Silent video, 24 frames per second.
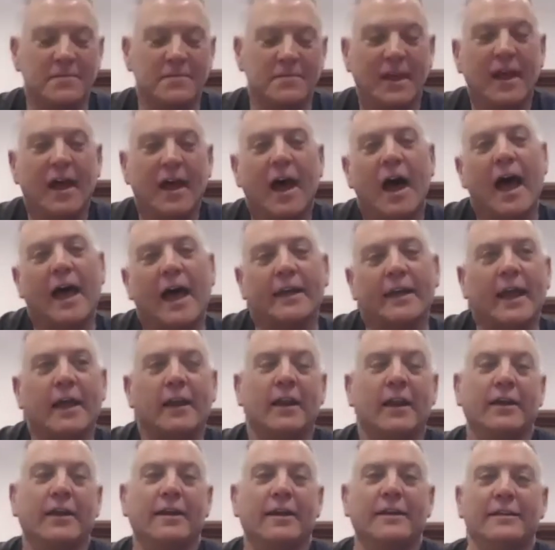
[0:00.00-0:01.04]
But I think
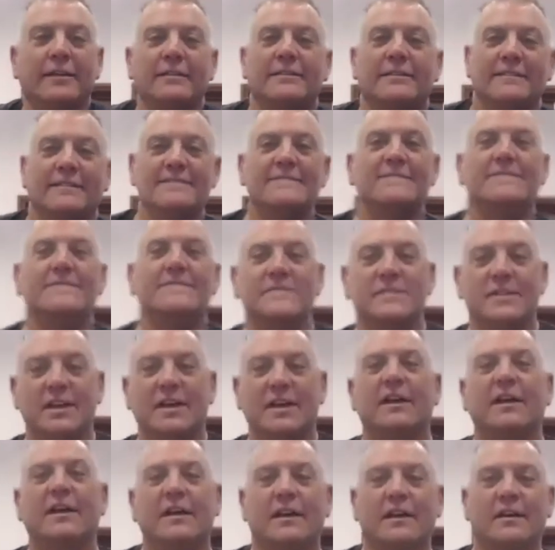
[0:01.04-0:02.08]
there's a big thing of
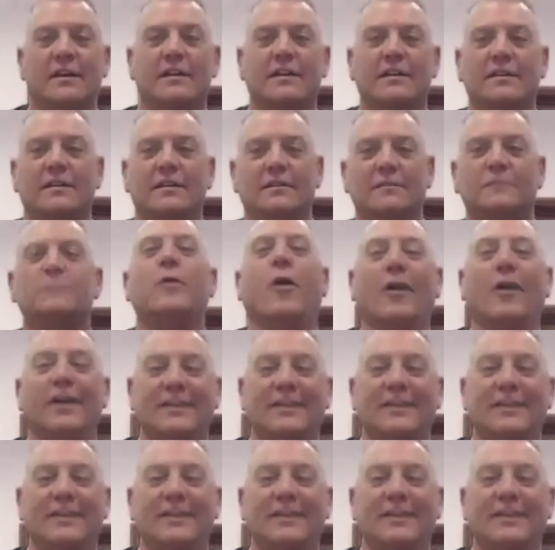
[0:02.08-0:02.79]
comedy, like